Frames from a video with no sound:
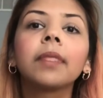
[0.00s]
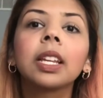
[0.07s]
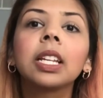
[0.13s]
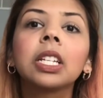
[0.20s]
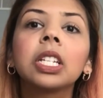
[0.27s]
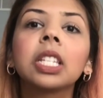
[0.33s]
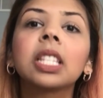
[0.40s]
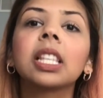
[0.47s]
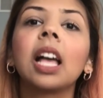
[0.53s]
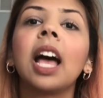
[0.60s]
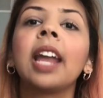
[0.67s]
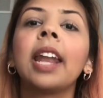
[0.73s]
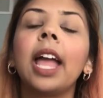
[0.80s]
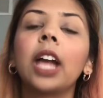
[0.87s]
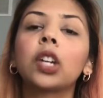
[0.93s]
just
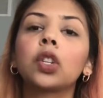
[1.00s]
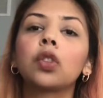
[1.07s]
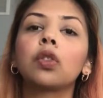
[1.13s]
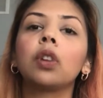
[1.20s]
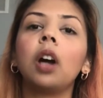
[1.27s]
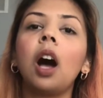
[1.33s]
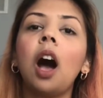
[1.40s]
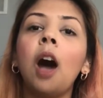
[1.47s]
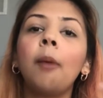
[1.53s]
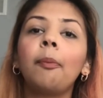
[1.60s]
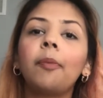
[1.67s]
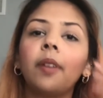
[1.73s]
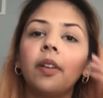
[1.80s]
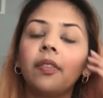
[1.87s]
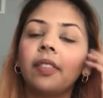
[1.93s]
an extra umph
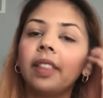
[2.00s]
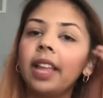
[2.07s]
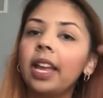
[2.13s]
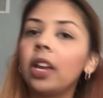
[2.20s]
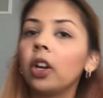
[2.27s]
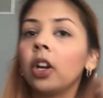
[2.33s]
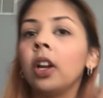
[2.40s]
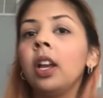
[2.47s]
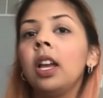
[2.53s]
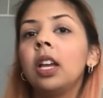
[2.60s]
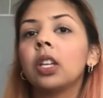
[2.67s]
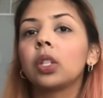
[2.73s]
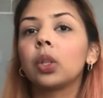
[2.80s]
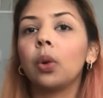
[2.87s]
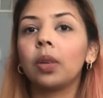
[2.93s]
of layer
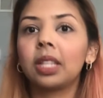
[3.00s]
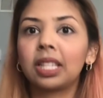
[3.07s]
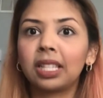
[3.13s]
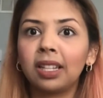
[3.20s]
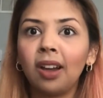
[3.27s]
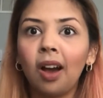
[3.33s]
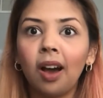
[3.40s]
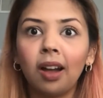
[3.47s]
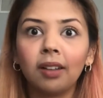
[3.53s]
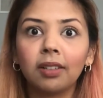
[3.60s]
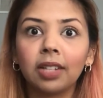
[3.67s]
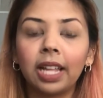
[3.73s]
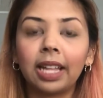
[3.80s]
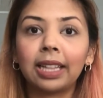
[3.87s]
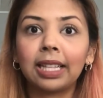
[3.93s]
so it's not
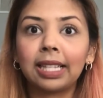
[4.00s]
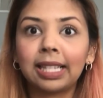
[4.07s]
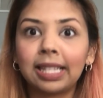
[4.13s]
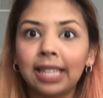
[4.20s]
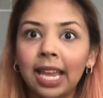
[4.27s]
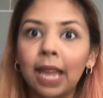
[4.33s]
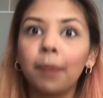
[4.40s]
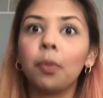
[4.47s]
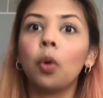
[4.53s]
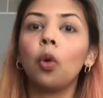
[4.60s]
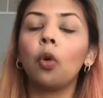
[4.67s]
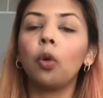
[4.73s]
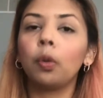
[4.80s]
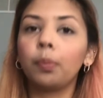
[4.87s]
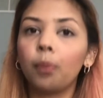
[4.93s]
like the same
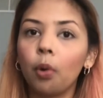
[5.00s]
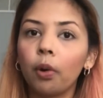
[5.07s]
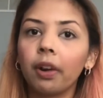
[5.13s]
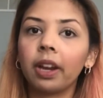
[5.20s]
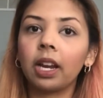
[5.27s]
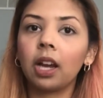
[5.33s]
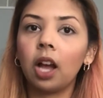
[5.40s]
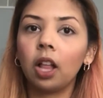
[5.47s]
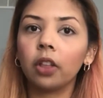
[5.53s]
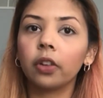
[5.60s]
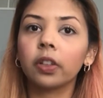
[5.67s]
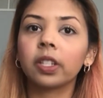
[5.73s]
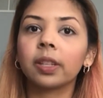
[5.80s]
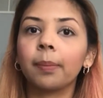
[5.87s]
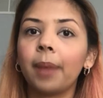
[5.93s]
old boring
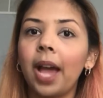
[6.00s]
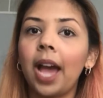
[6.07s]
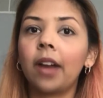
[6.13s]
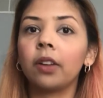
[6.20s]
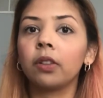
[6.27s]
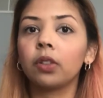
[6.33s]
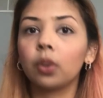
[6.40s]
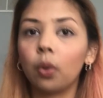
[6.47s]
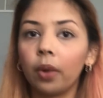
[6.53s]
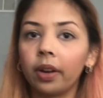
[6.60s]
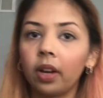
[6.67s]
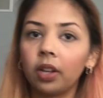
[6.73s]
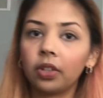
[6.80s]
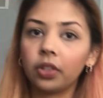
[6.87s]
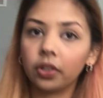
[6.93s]
colors and patterns going
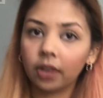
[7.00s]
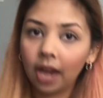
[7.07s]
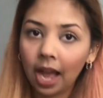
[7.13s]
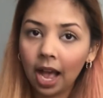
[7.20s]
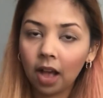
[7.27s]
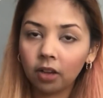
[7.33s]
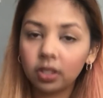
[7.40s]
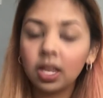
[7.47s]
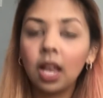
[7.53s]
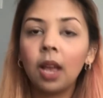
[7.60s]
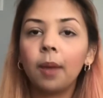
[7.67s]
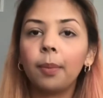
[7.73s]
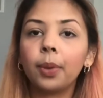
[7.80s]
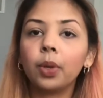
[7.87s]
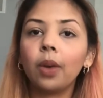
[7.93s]
onto your house,
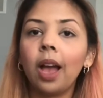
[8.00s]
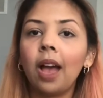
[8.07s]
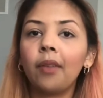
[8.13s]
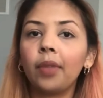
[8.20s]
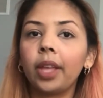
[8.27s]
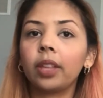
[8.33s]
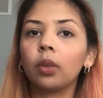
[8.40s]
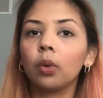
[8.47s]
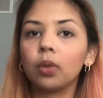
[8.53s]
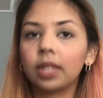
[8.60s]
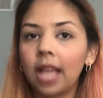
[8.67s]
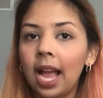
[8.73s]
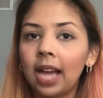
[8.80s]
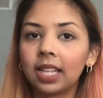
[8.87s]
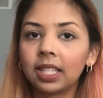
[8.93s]
but you have like those
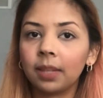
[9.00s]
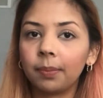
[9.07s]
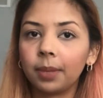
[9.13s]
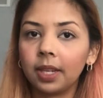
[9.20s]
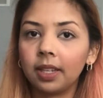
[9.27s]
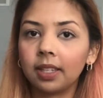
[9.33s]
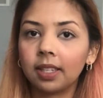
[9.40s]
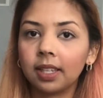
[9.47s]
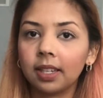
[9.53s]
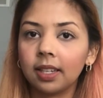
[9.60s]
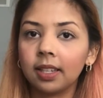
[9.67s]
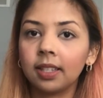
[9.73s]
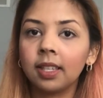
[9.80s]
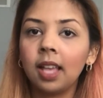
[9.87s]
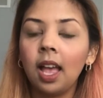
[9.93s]
accent pieces.